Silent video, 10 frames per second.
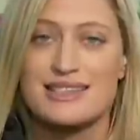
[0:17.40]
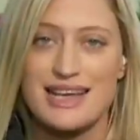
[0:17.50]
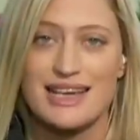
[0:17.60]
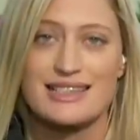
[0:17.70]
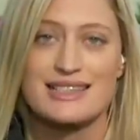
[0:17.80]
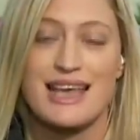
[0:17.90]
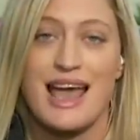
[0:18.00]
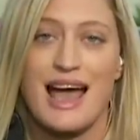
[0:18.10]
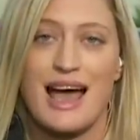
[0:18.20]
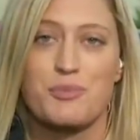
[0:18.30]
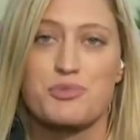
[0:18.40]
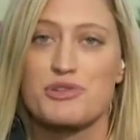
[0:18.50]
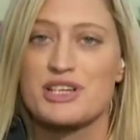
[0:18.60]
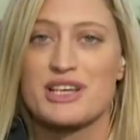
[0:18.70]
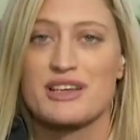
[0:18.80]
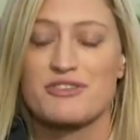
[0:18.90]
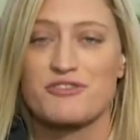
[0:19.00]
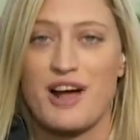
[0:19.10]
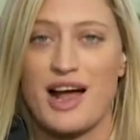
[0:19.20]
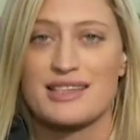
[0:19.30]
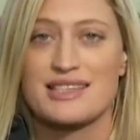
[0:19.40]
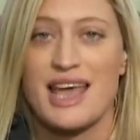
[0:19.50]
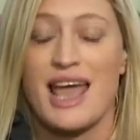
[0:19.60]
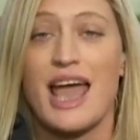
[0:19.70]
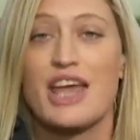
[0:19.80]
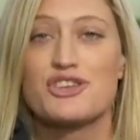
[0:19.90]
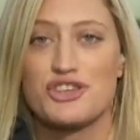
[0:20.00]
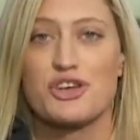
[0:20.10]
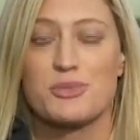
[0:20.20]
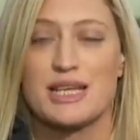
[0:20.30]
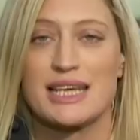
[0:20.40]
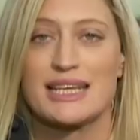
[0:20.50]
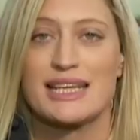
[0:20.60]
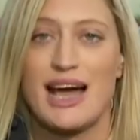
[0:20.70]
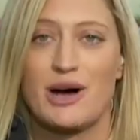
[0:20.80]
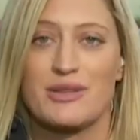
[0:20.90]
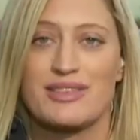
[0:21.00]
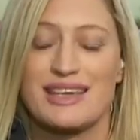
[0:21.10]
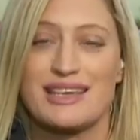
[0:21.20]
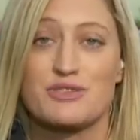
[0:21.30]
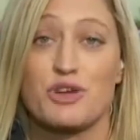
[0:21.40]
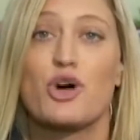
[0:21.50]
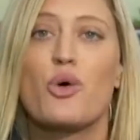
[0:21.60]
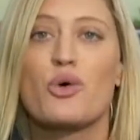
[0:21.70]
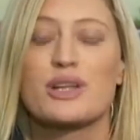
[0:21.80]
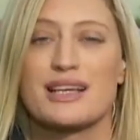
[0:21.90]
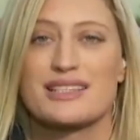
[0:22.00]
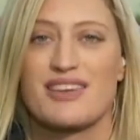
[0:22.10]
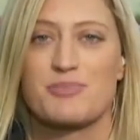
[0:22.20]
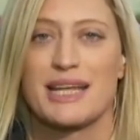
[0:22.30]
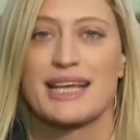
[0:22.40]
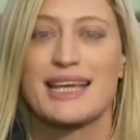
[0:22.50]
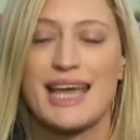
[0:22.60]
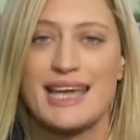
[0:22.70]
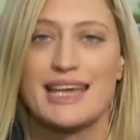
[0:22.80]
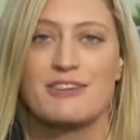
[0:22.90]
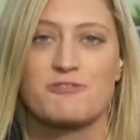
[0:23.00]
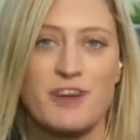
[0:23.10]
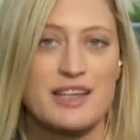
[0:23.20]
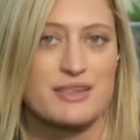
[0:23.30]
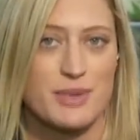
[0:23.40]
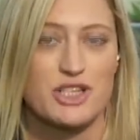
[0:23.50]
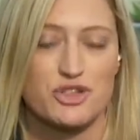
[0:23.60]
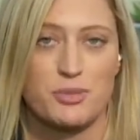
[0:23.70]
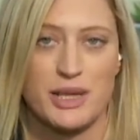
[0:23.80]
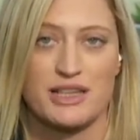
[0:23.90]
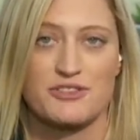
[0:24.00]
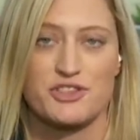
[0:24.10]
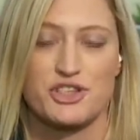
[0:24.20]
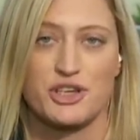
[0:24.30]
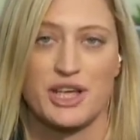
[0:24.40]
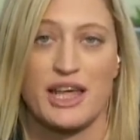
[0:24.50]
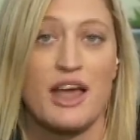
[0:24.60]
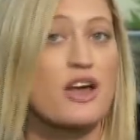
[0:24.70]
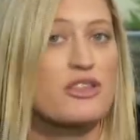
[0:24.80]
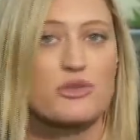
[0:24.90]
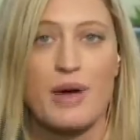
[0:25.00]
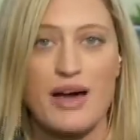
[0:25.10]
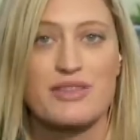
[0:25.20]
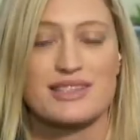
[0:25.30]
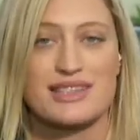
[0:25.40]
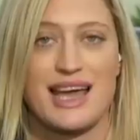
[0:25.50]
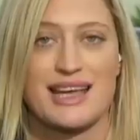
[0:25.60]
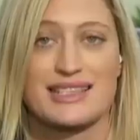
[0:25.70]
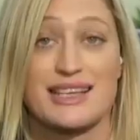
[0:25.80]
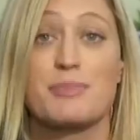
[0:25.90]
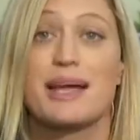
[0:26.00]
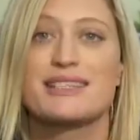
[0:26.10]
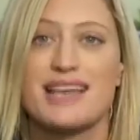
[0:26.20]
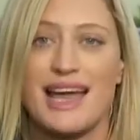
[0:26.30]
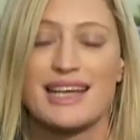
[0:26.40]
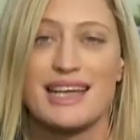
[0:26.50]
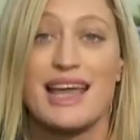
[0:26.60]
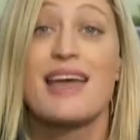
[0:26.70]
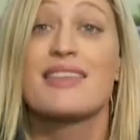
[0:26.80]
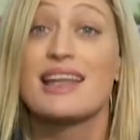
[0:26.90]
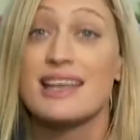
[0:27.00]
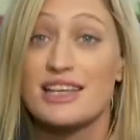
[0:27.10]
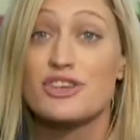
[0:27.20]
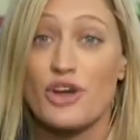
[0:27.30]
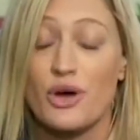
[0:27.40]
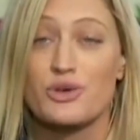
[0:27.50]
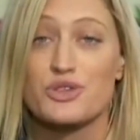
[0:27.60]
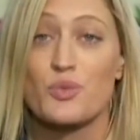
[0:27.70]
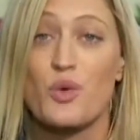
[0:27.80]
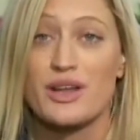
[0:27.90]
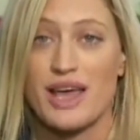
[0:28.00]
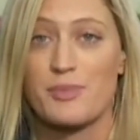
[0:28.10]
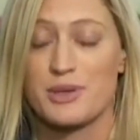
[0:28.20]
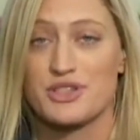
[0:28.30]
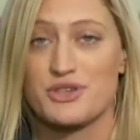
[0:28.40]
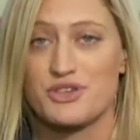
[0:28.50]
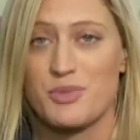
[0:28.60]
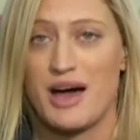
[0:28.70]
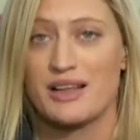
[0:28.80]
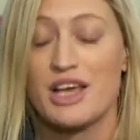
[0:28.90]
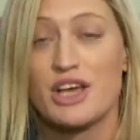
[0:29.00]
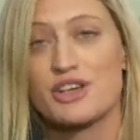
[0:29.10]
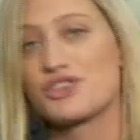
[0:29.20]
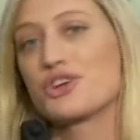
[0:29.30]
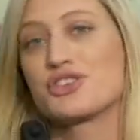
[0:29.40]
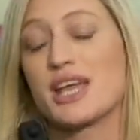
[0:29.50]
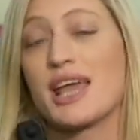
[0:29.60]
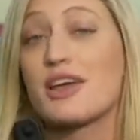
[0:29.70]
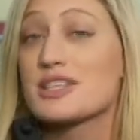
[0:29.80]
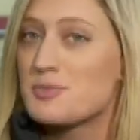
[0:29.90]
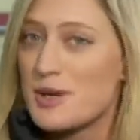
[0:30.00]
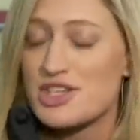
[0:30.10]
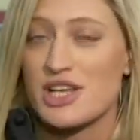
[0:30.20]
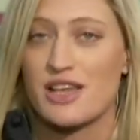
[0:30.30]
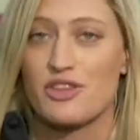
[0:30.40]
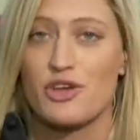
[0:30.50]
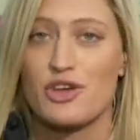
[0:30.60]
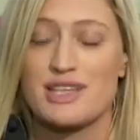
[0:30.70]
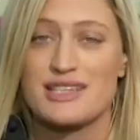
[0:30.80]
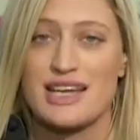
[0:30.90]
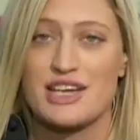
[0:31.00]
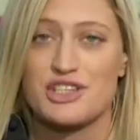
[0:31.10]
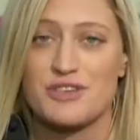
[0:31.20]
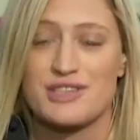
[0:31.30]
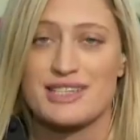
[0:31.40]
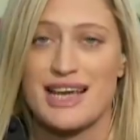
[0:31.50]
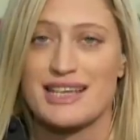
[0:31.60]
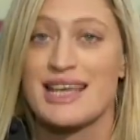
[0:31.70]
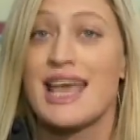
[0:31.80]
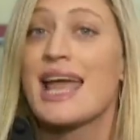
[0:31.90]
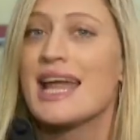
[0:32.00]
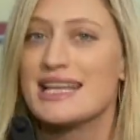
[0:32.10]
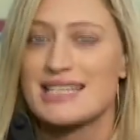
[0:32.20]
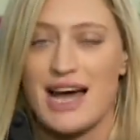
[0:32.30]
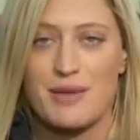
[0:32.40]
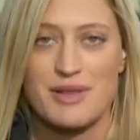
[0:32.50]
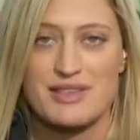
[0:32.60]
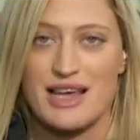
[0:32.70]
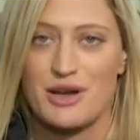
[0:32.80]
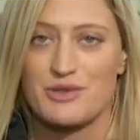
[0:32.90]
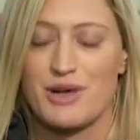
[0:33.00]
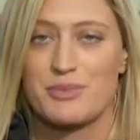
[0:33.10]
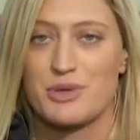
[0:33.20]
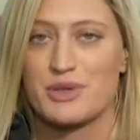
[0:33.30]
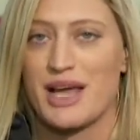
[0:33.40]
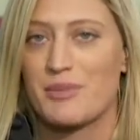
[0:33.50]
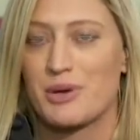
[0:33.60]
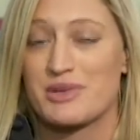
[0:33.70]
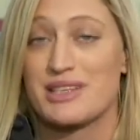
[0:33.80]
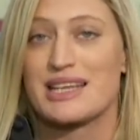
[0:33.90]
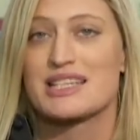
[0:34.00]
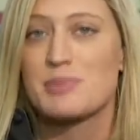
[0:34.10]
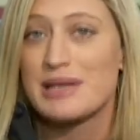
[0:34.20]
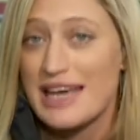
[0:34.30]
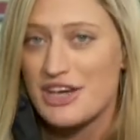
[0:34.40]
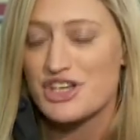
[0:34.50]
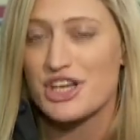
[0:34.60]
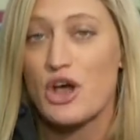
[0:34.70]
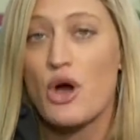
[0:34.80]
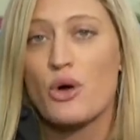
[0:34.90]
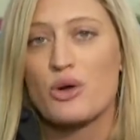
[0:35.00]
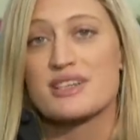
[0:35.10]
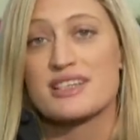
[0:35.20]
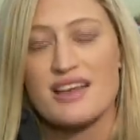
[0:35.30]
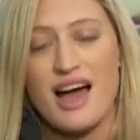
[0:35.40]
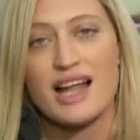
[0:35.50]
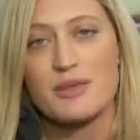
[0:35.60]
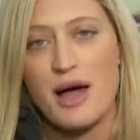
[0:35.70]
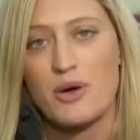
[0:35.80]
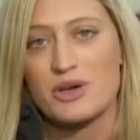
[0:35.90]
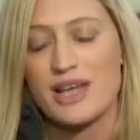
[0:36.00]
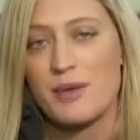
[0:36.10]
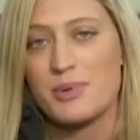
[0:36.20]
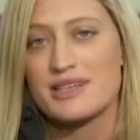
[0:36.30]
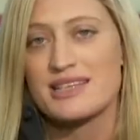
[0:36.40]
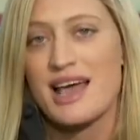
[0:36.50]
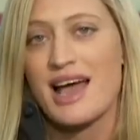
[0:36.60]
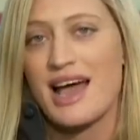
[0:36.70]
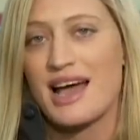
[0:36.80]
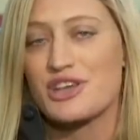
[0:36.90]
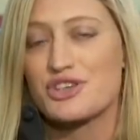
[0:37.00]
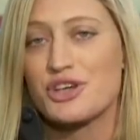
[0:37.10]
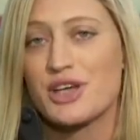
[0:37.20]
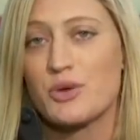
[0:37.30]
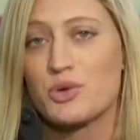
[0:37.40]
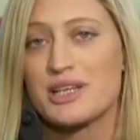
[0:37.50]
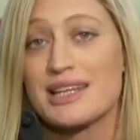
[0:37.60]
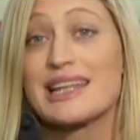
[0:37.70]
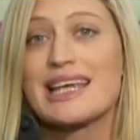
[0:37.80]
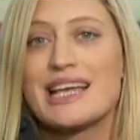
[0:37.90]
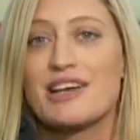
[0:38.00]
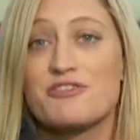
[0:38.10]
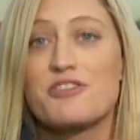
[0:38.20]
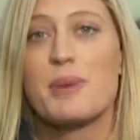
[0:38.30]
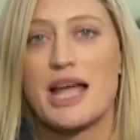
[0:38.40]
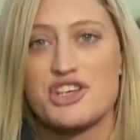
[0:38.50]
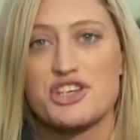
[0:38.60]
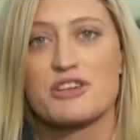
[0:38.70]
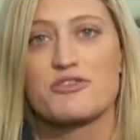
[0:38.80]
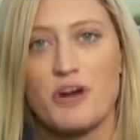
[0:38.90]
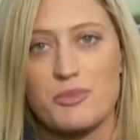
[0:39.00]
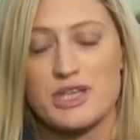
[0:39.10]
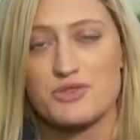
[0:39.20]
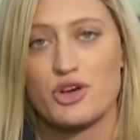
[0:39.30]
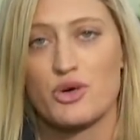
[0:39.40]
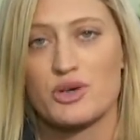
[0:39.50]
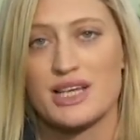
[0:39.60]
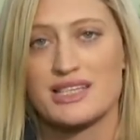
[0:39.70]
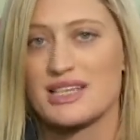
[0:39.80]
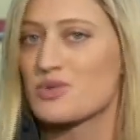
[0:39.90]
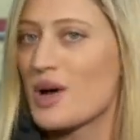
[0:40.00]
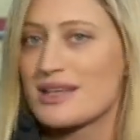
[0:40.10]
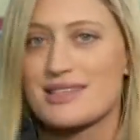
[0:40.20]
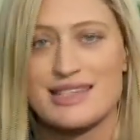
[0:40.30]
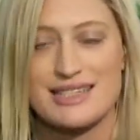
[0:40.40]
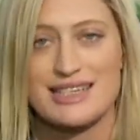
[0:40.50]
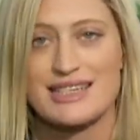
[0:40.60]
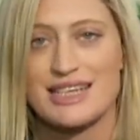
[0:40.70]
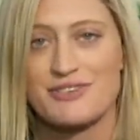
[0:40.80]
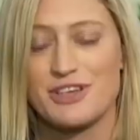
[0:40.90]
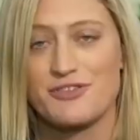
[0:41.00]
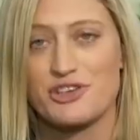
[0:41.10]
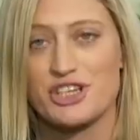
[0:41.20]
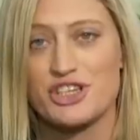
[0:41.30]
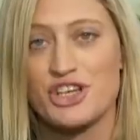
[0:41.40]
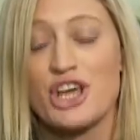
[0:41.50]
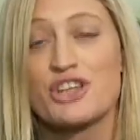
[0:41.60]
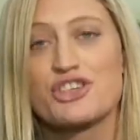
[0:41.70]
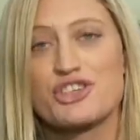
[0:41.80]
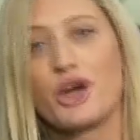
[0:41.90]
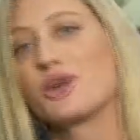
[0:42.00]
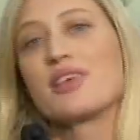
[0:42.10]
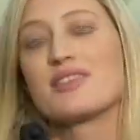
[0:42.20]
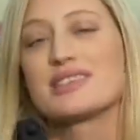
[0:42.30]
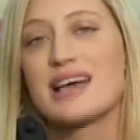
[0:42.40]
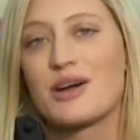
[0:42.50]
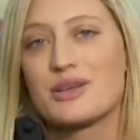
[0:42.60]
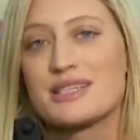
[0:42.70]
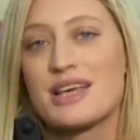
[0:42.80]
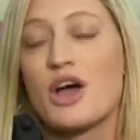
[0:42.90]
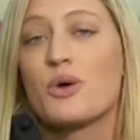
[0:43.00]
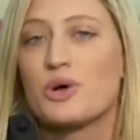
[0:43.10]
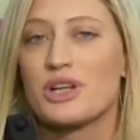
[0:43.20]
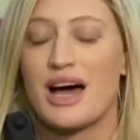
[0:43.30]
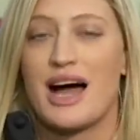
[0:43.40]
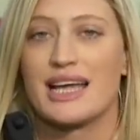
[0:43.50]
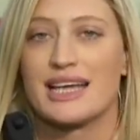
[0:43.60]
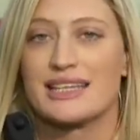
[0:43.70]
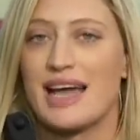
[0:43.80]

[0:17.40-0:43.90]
States, uh, Britain, France, and Germany. Now, these recordings have been a key fundamental pillar for Turkey throughout this case in maintaining that it knows what happened to Jamal Khashoggi especially in the early stages of this case, any time that Saudi Arabia would come up with an explanation or a denial about what happened, uh, Turkey would leak information from these recordings as well as CCTV footage to show that the Saudis were lying.